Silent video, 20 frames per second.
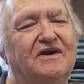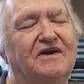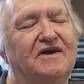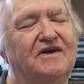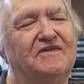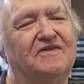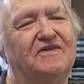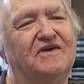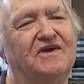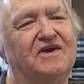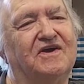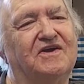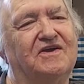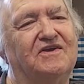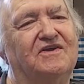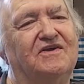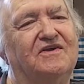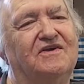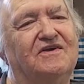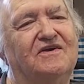and
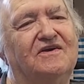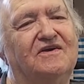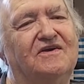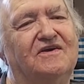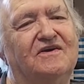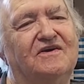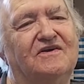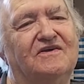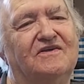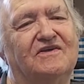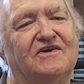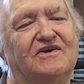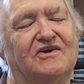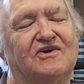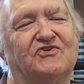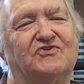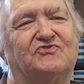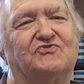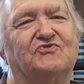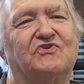they'd,
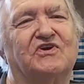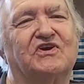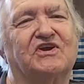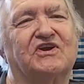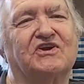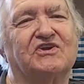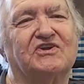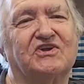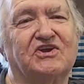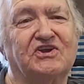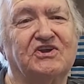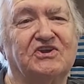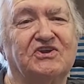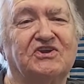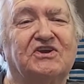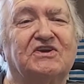they'd drink and eat